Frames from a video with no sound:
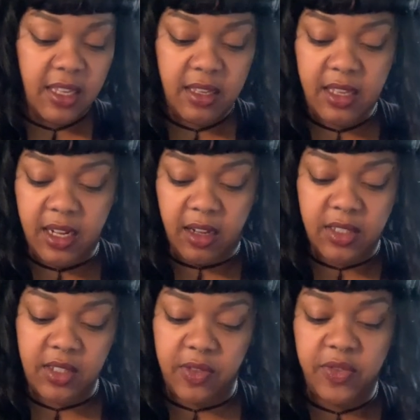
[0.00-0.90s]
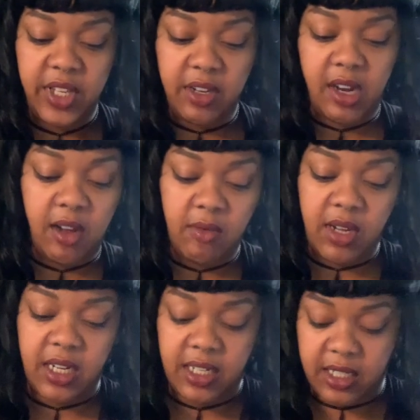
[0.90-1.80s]
And also figure out
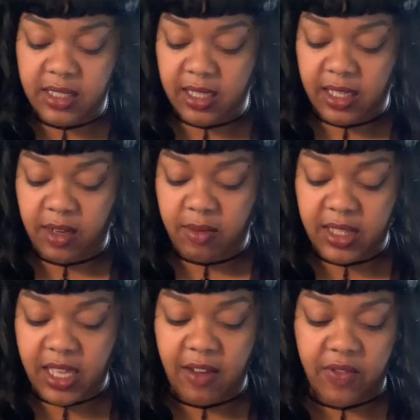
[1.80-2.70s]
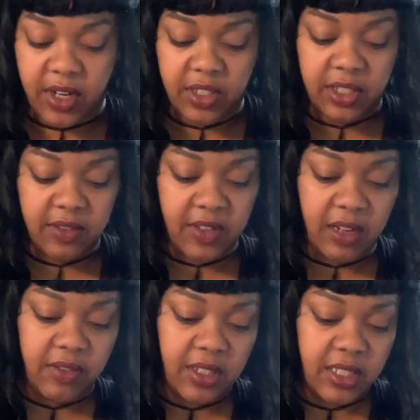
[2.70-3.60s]
what it is, or like what that version of
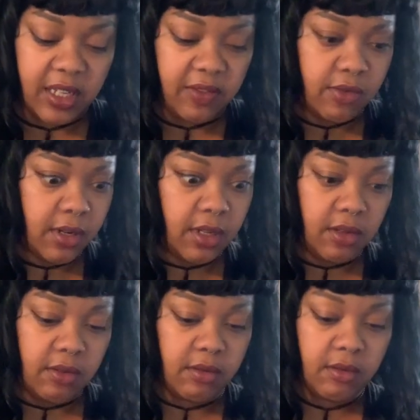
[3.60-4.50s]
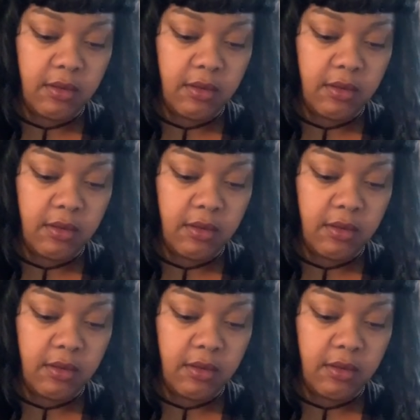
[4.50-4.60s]
life looks like for you.